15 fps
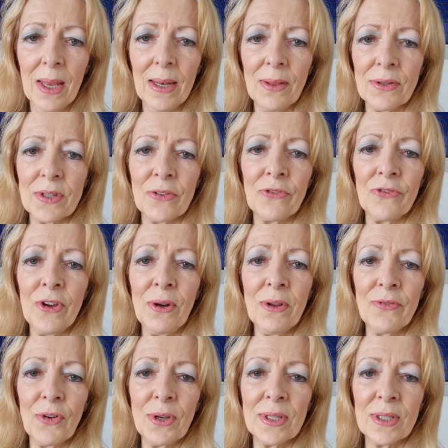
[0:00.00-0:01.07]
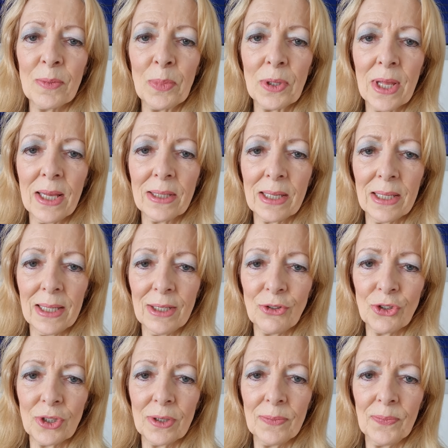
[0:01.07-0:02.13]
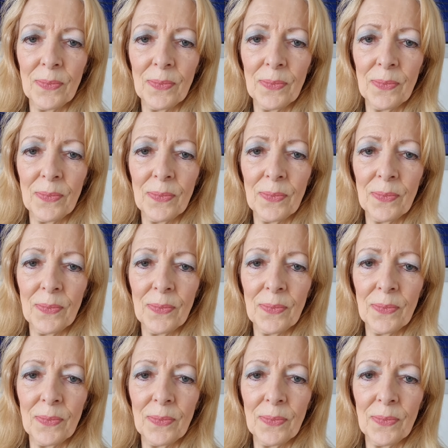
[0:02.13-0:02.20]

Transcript: Now, there's a very, very simple calculation.